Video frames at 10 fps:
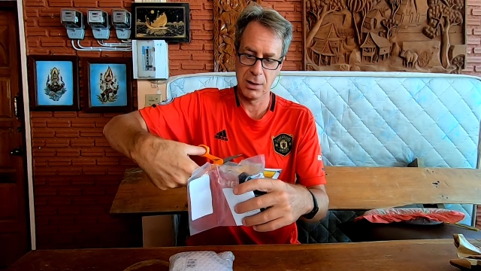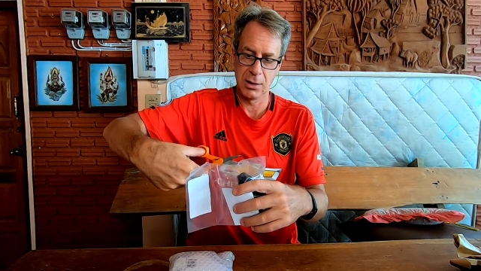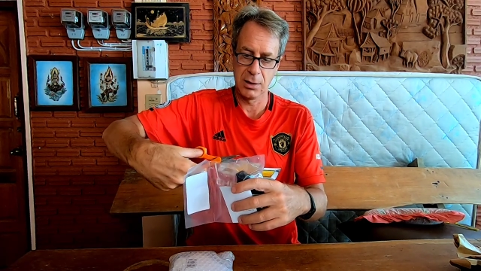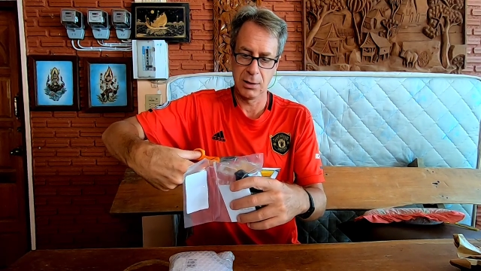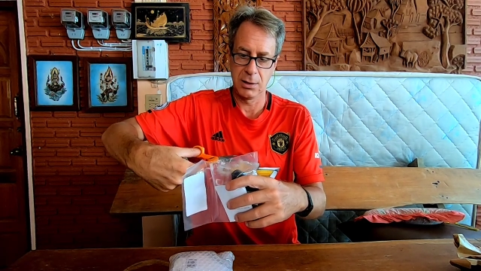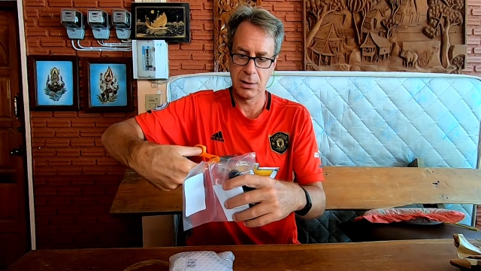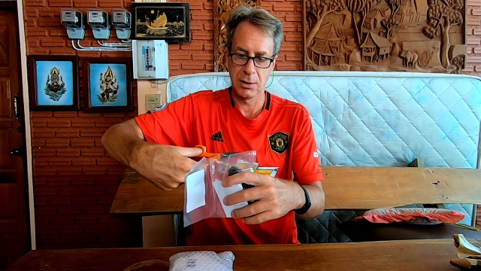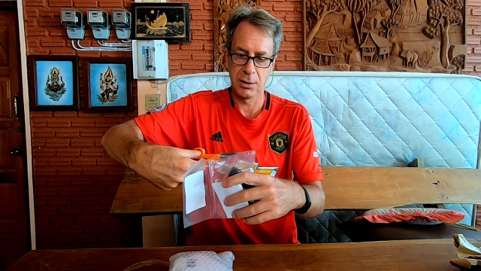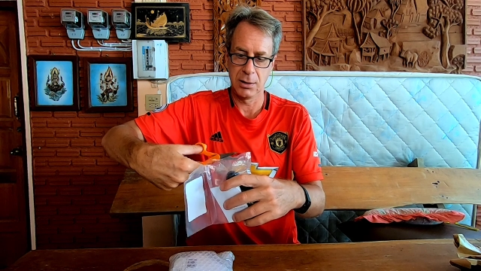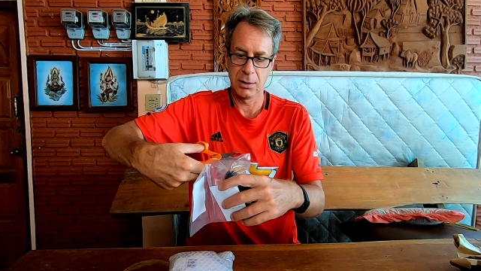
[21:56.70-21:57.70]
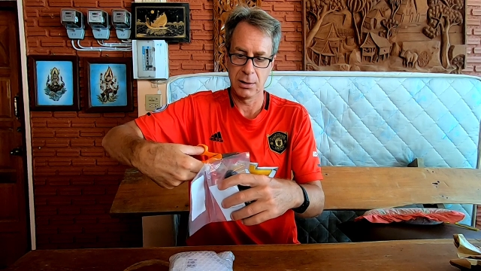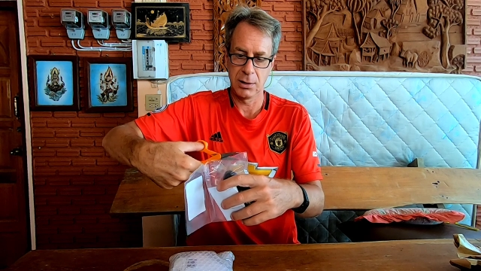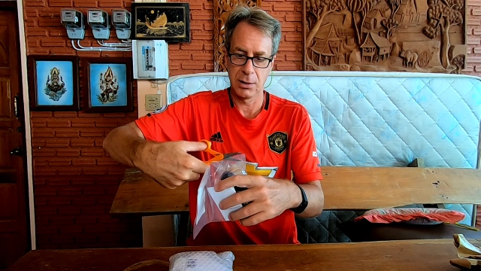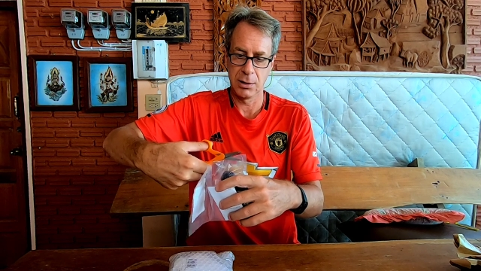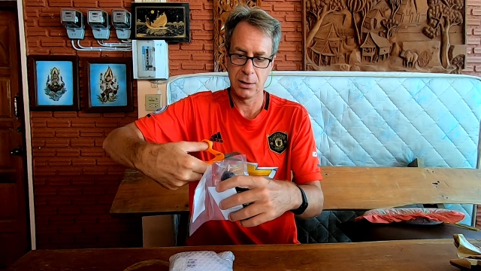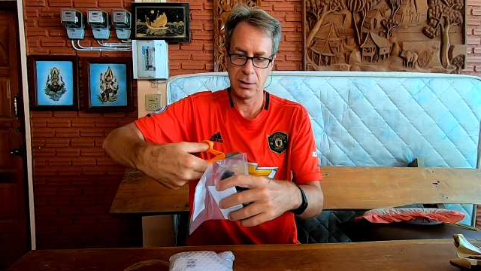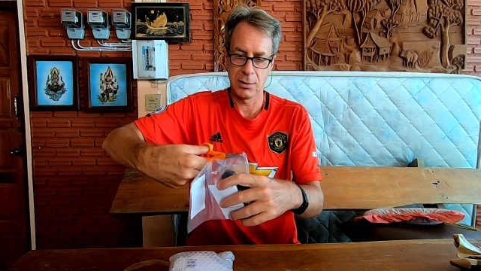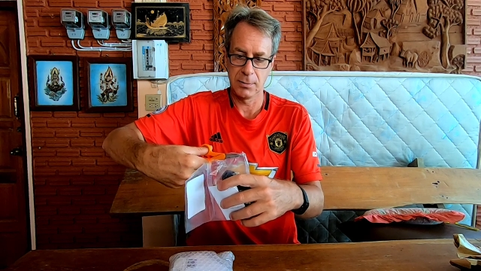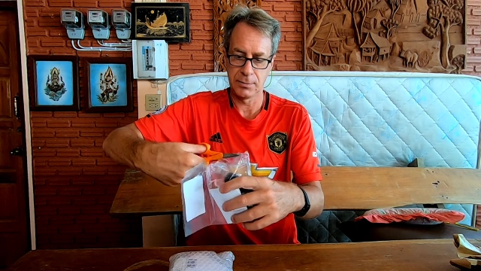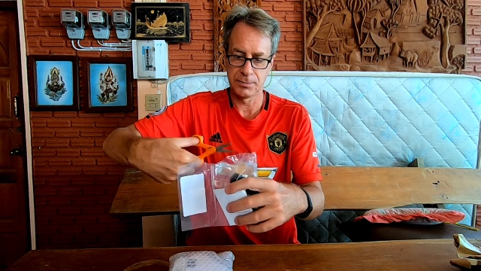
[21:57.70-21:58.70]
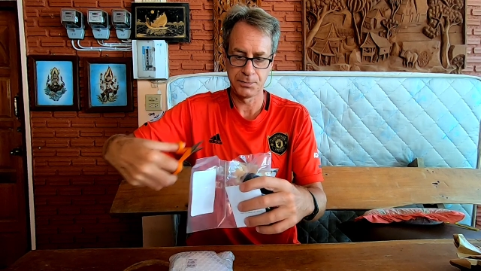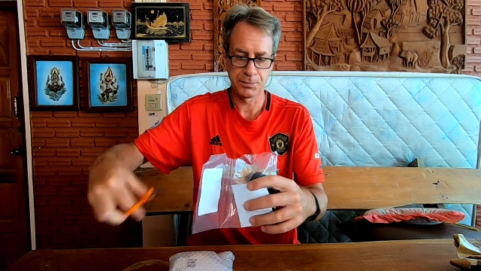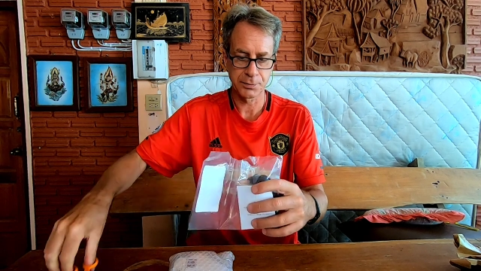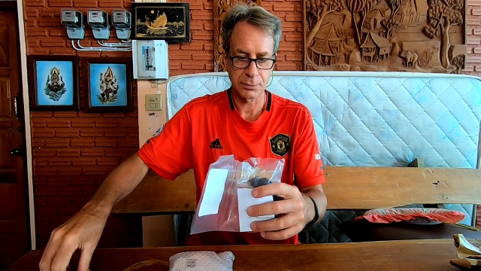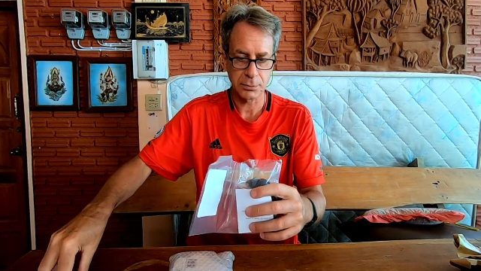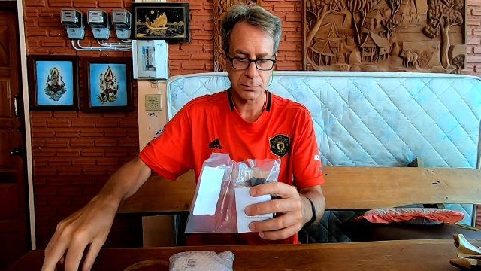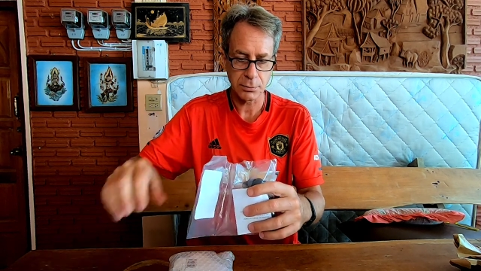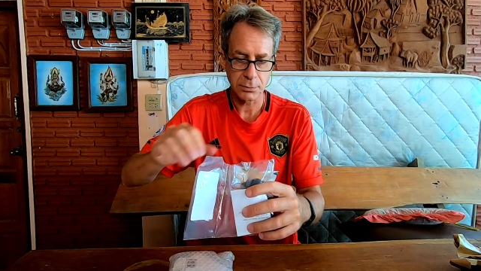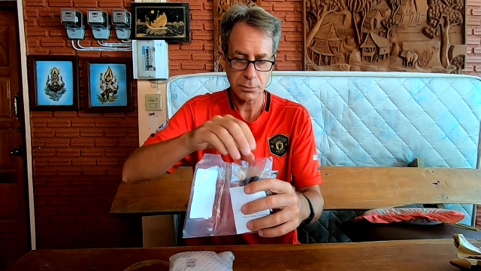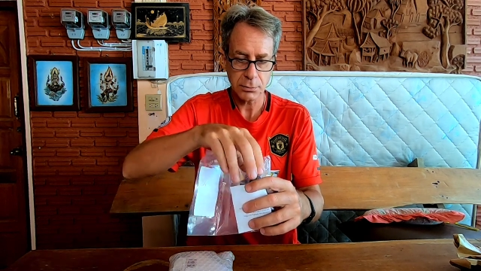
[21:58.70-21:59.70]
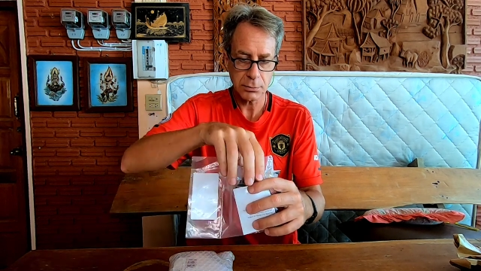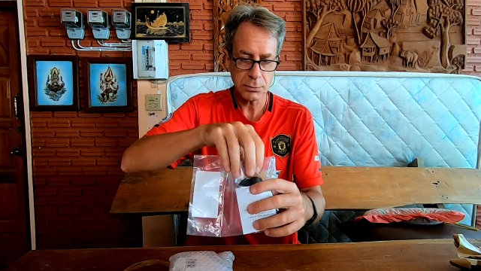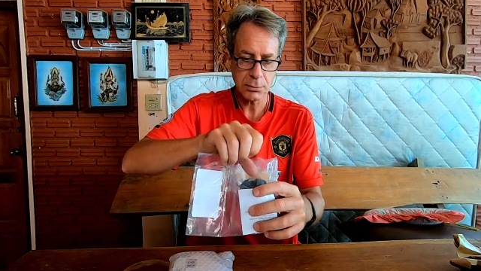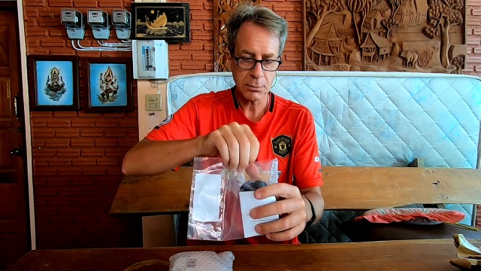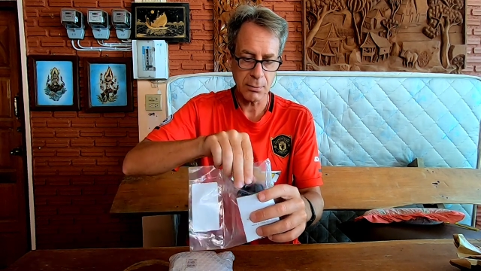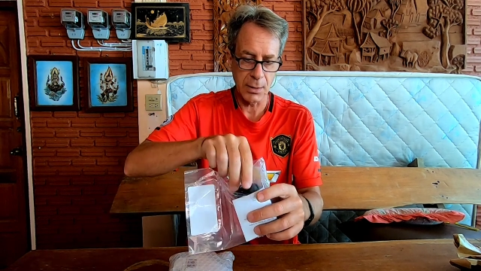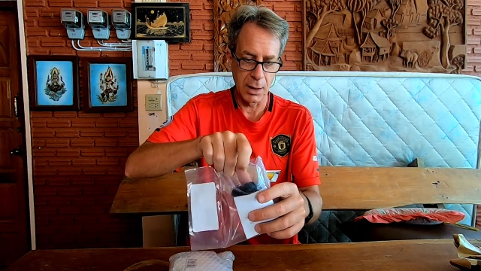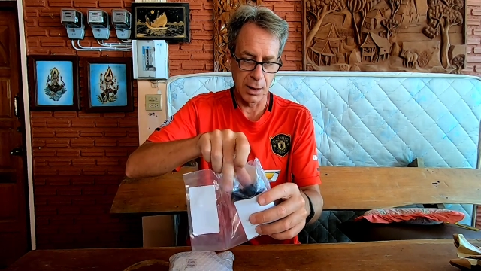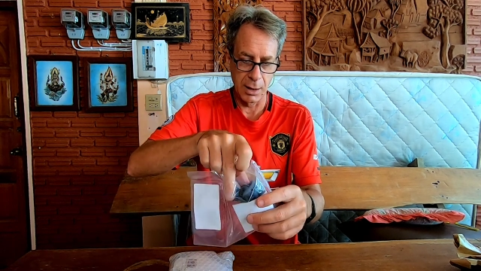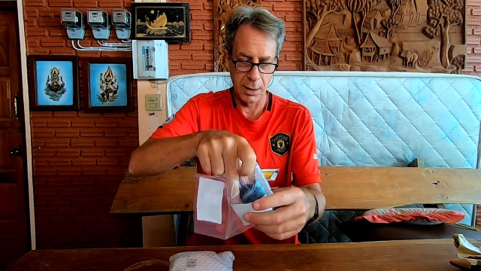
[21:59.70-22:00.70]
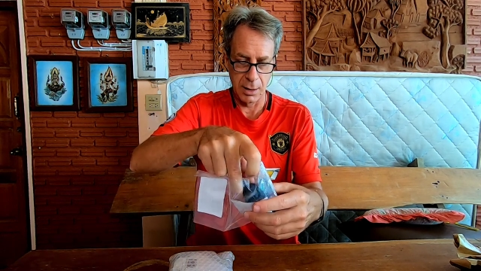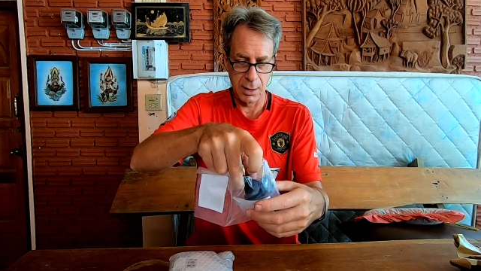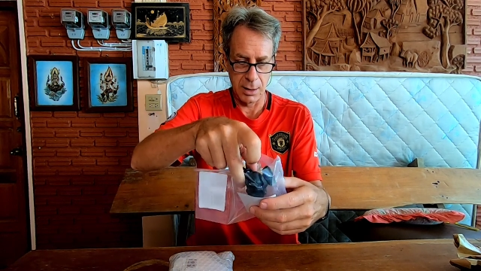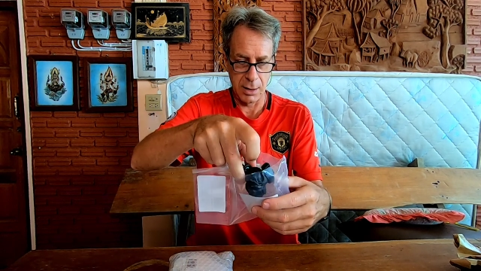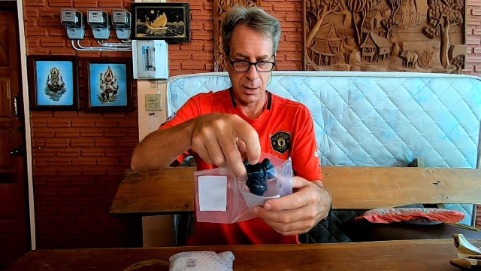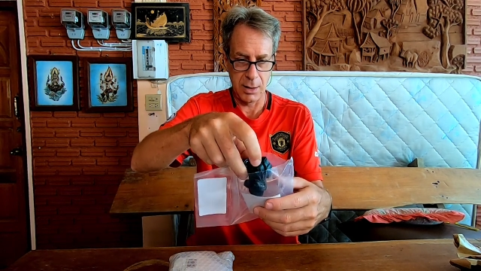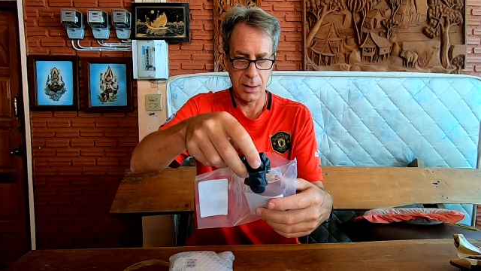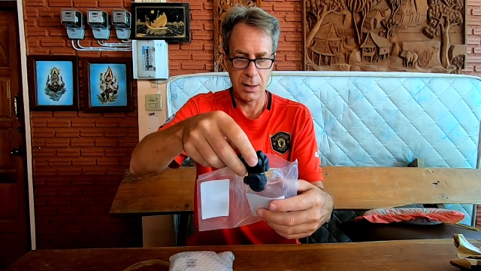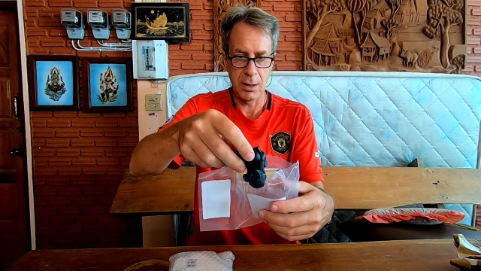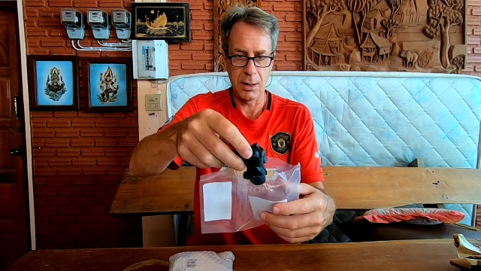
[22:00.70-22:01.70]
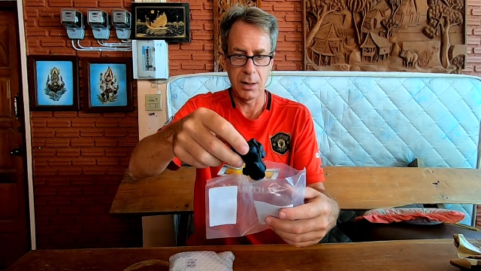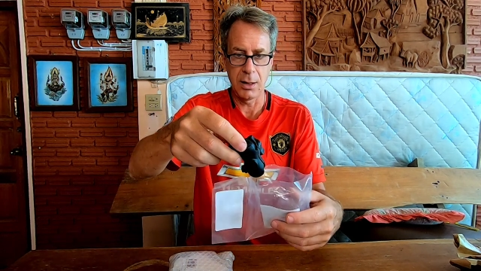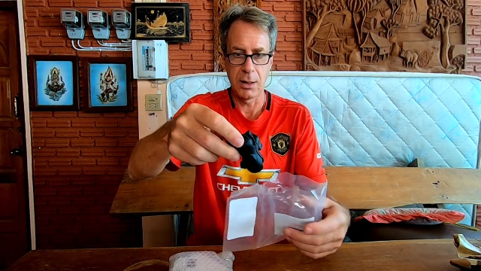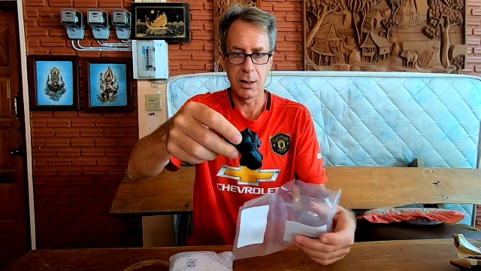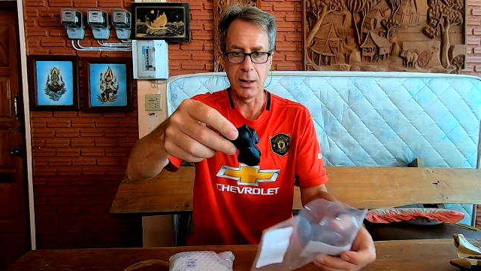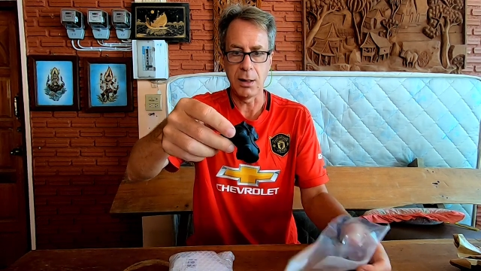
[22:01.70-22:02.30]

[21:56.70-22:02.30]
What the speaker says: Nothing is said.